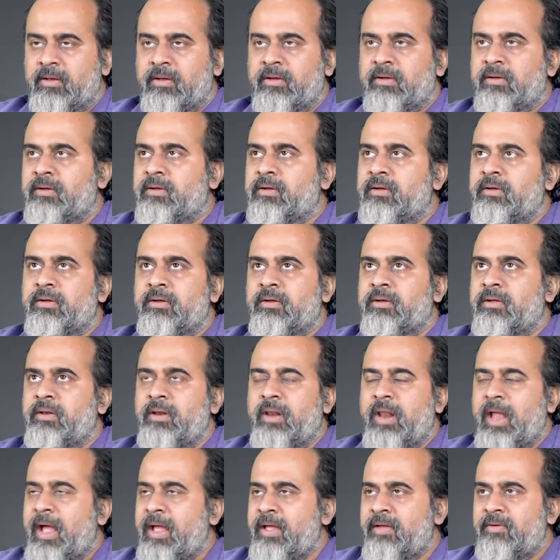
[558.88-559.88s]
Uh,
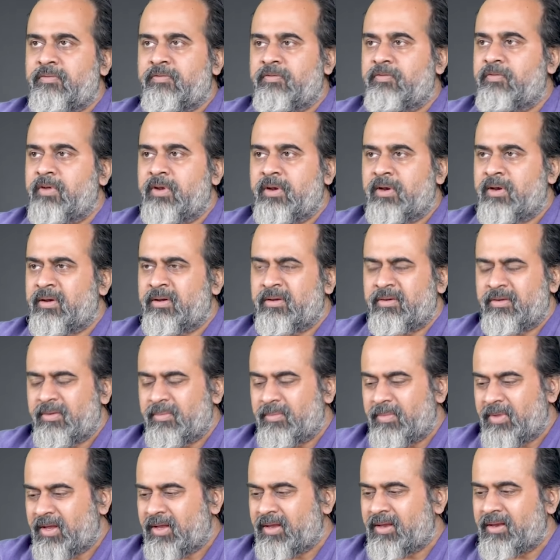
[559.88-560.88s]
life will
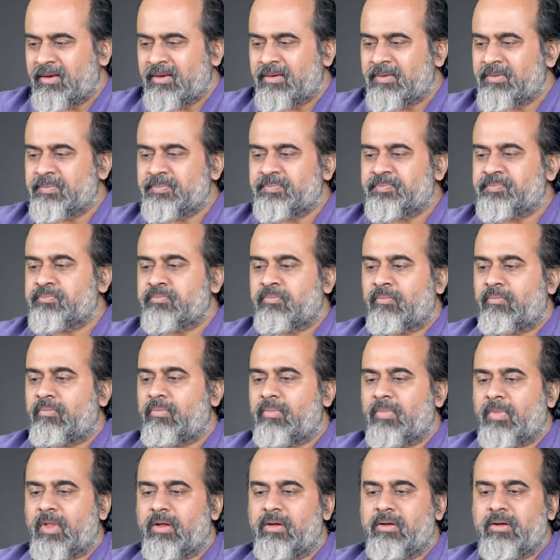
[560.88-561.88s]
remain
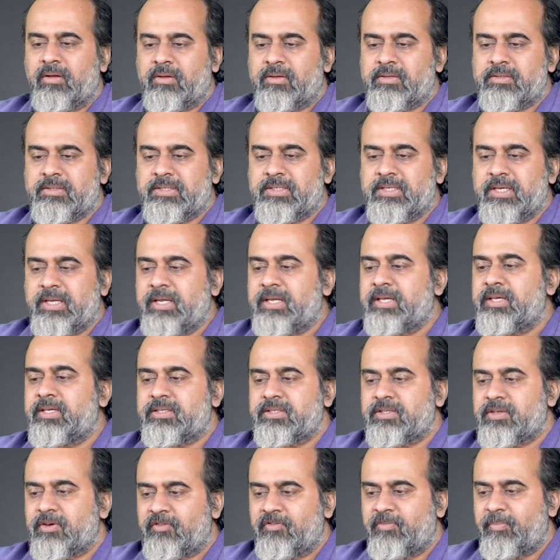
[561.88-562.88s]
a
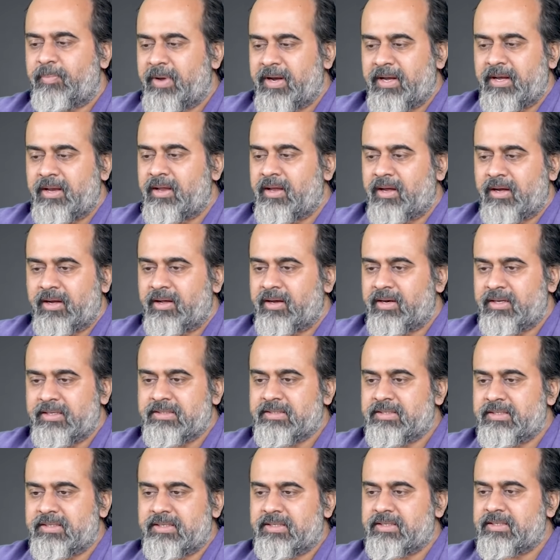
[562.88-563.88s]
series of petty
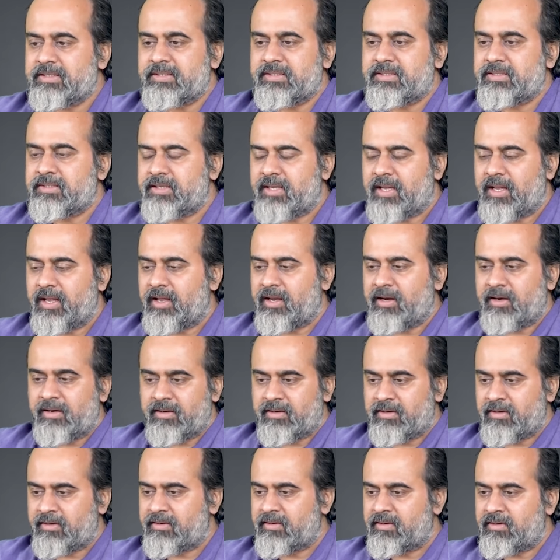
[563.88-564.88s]
occurrences,
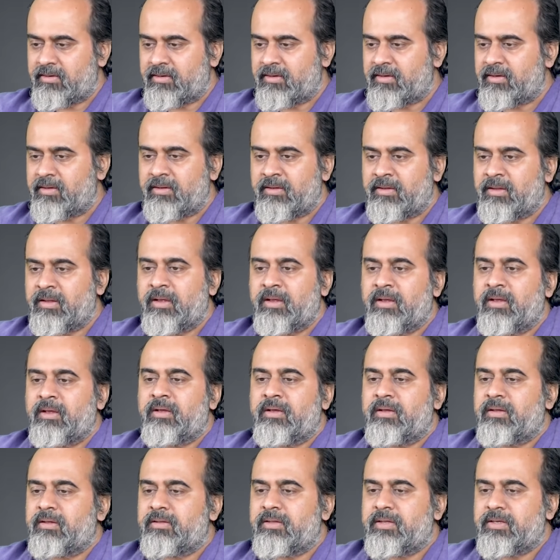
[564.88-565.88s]
and uh,
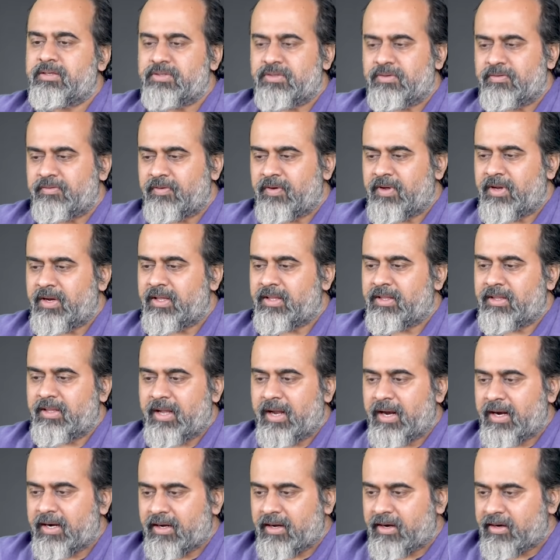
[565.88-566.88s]
there is no fun in
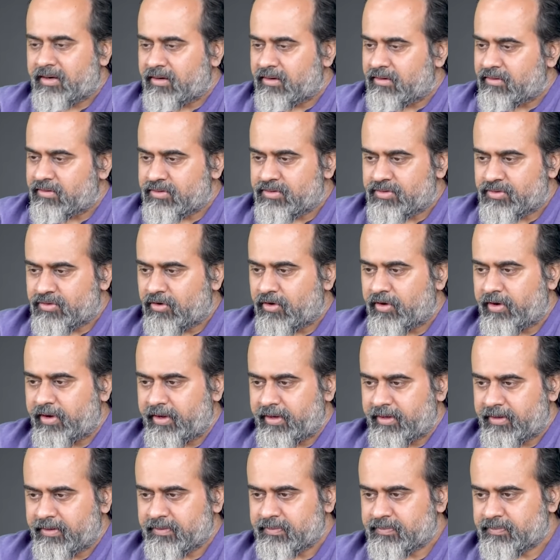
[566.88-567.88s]
that, let alone
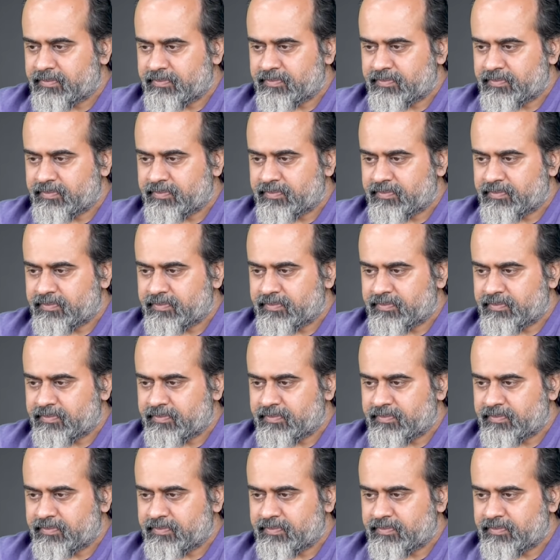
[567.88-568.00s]
joy.